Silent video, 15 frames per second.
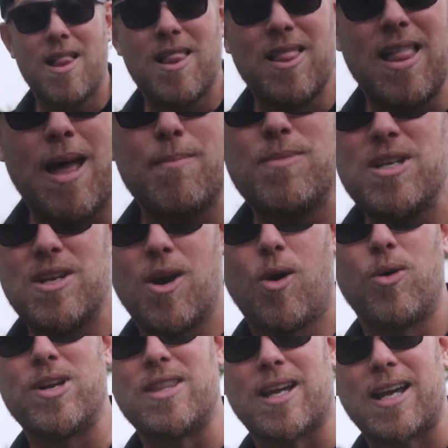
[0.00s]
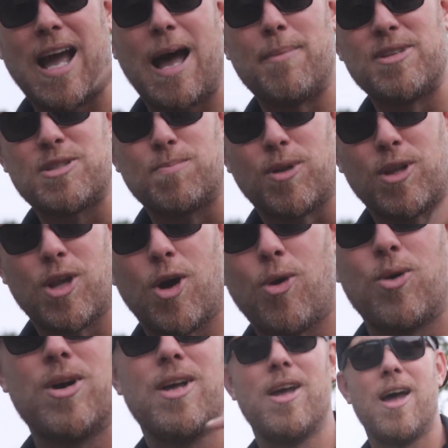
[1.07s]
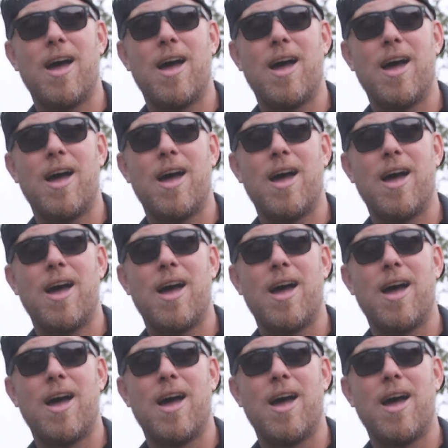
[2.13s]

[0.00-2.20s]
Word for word: Let me know in the comments below,